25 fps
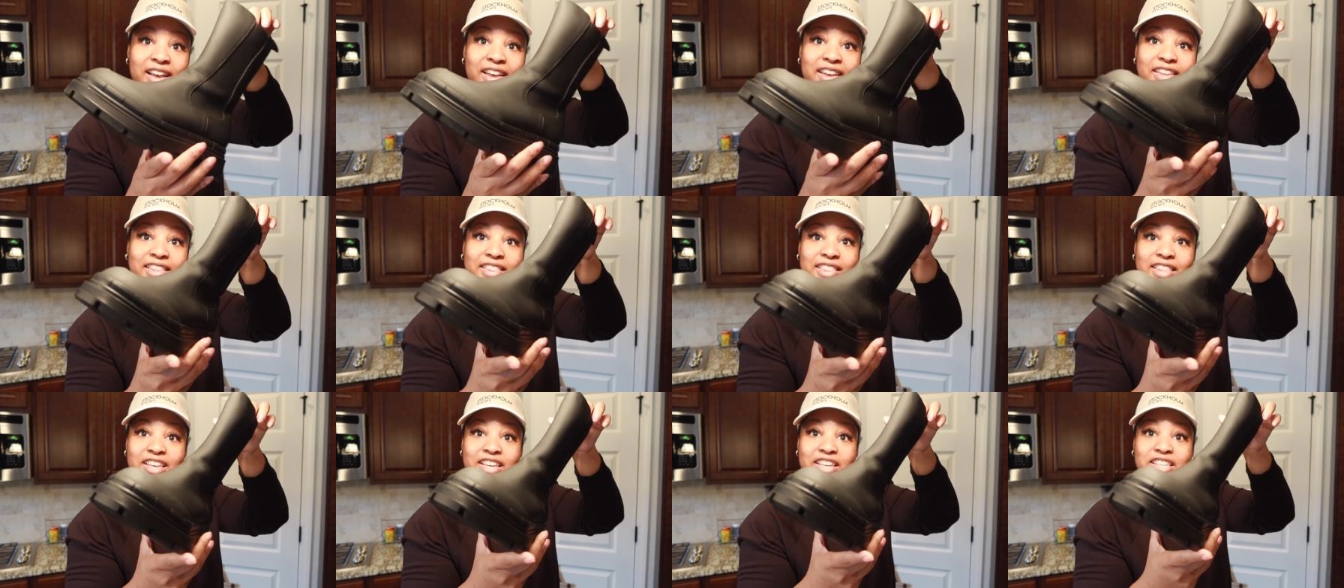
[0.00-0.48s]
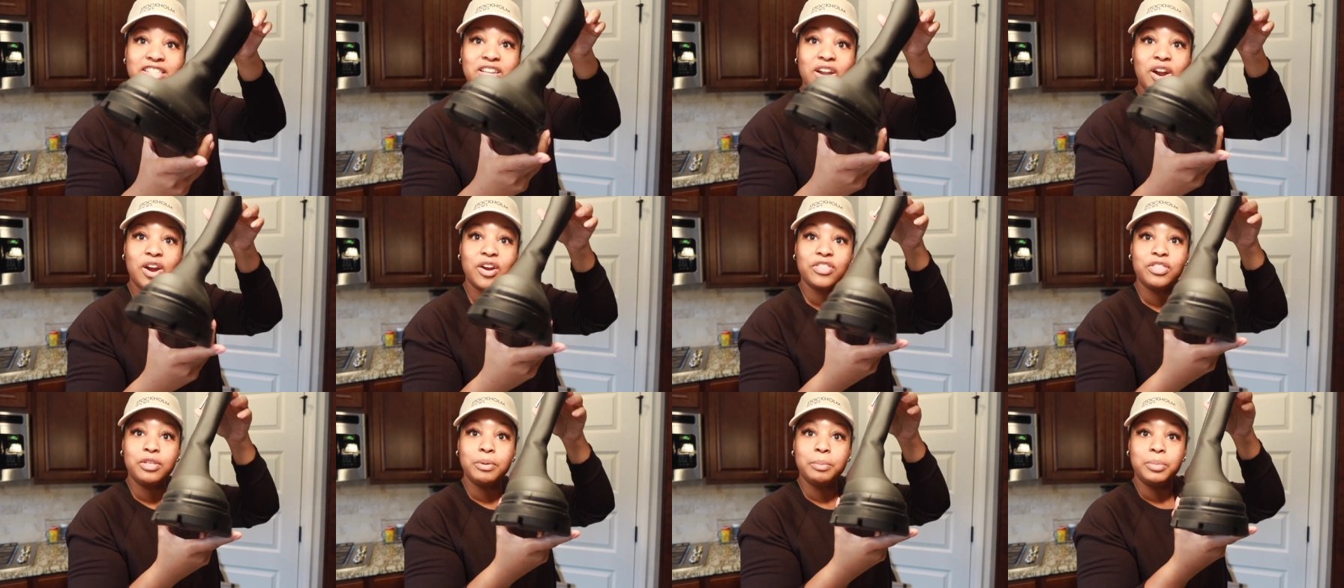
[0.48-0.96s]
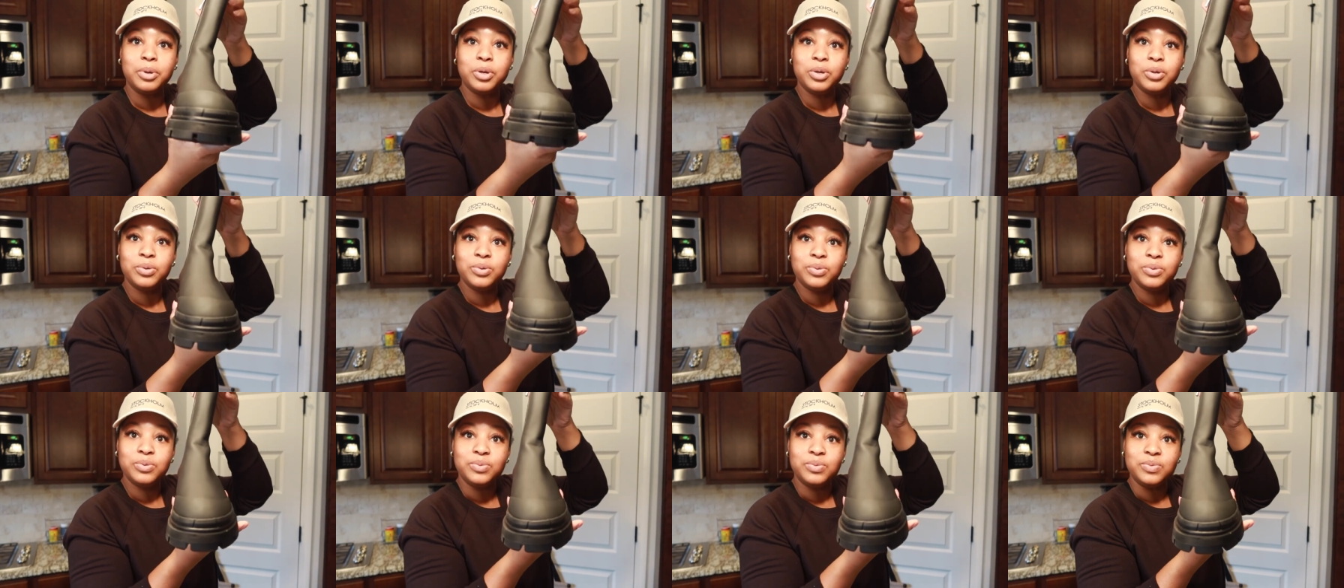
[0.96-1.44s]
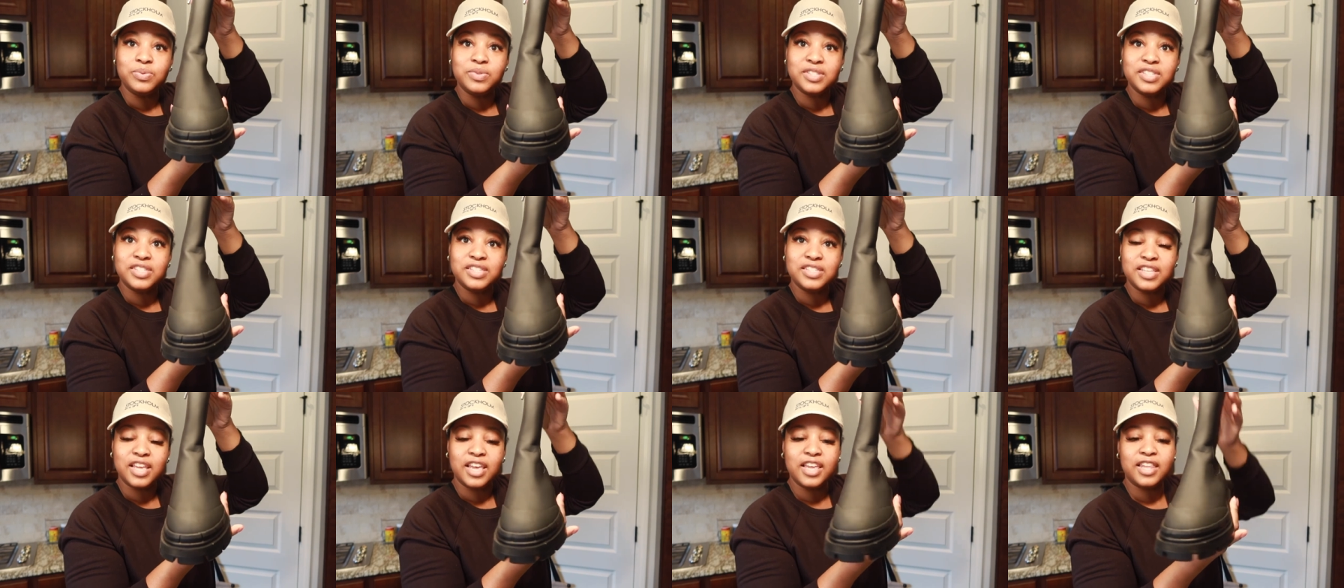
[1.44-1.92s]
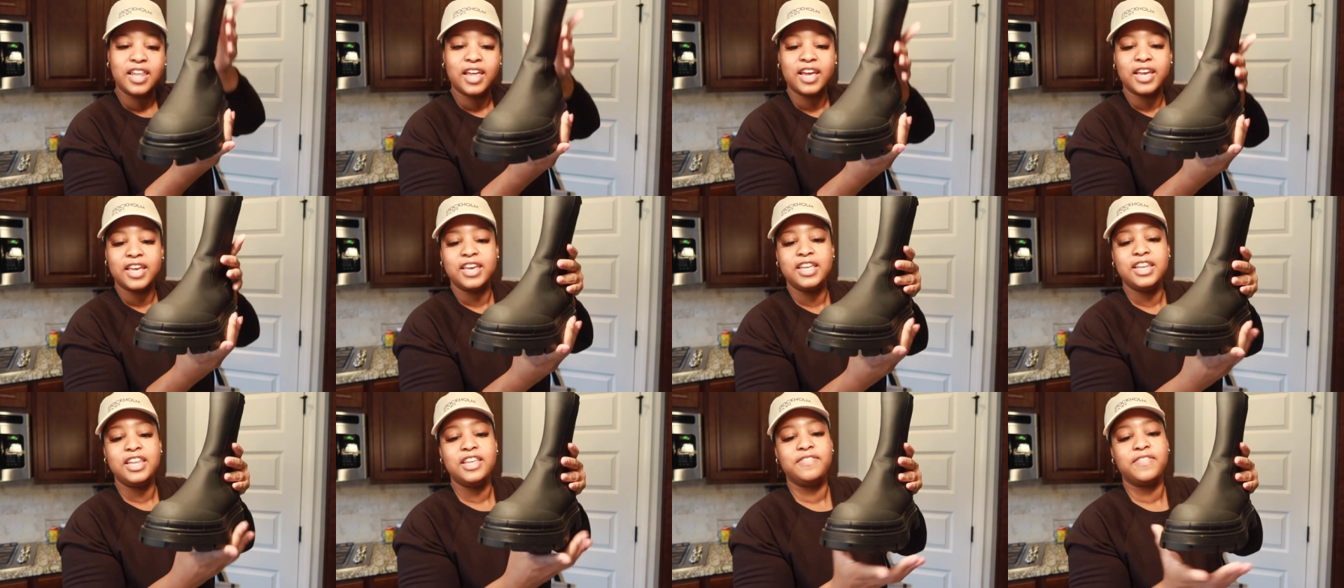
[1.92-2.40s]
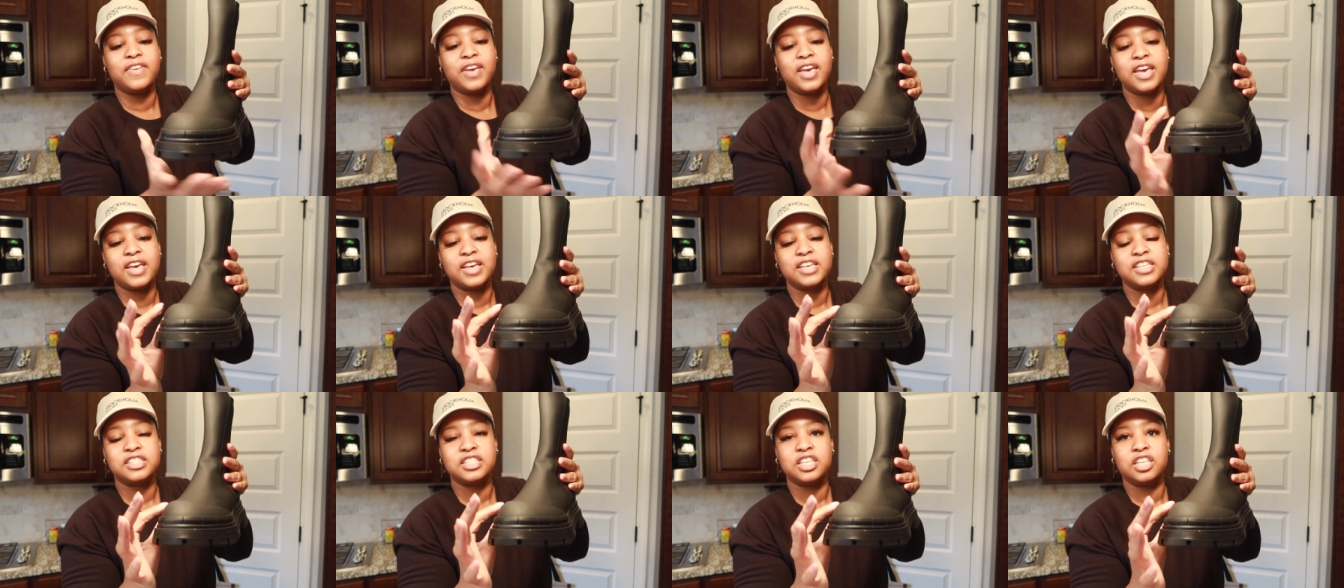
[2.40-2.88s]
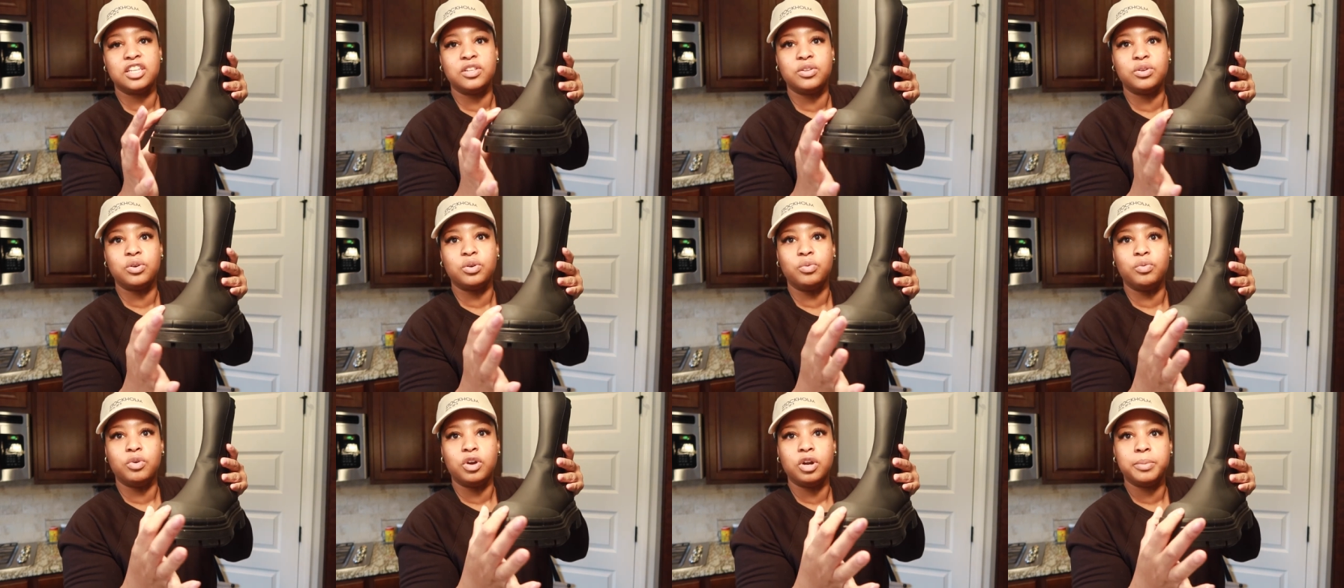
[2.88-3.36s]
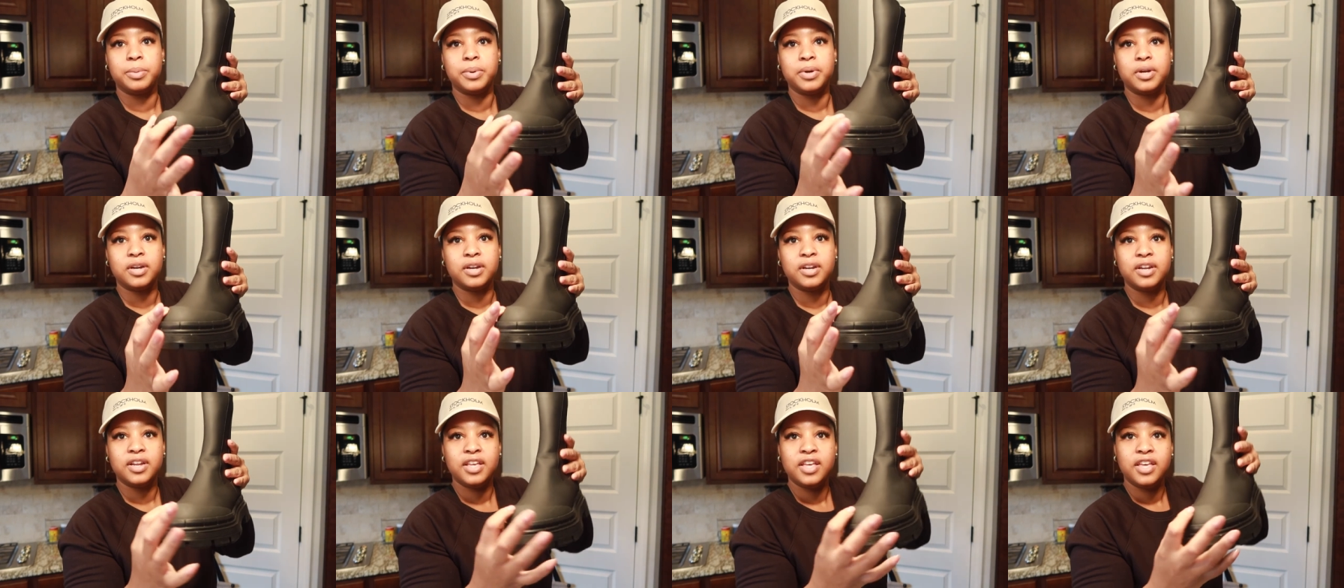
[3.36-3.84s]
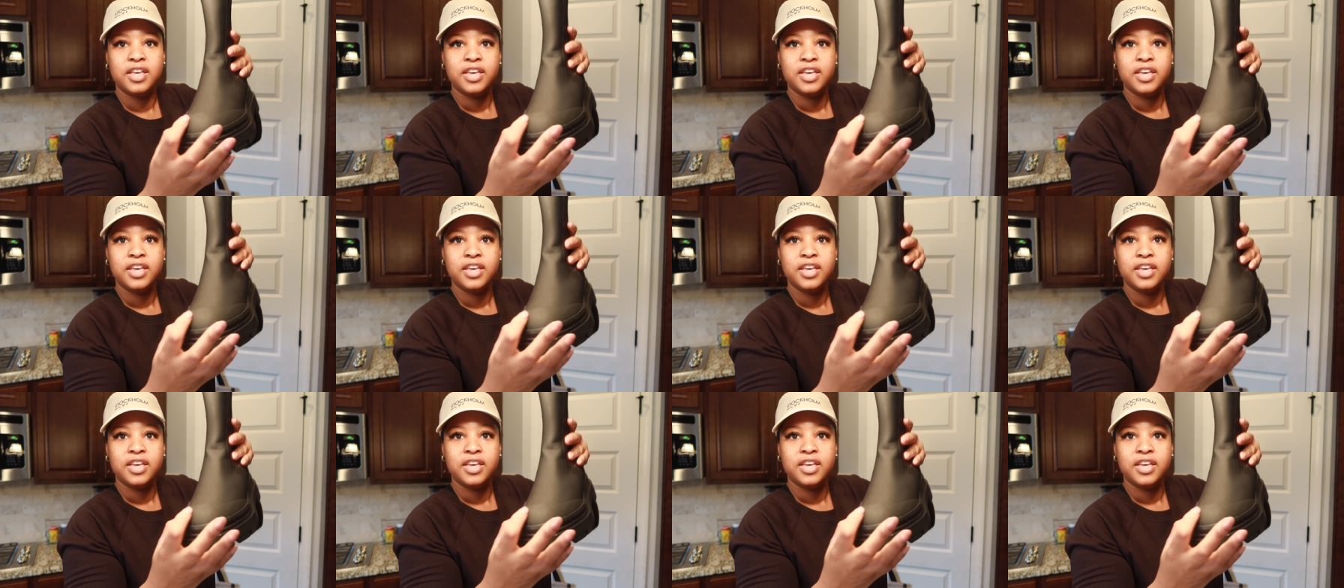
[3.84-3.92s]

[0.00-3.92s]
these are the boots and like it even has that little rubber